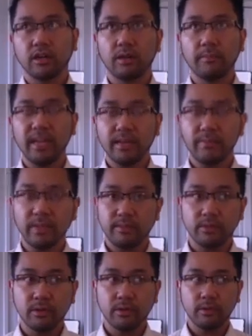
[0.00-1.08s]
many
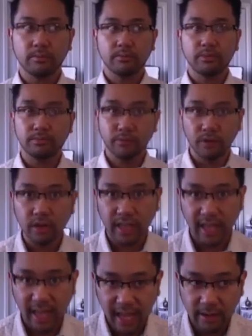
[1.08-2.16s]
people prefer to
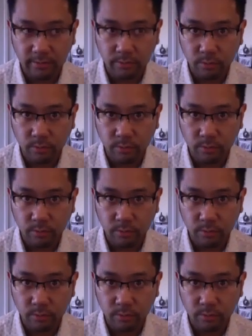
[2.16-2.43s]
have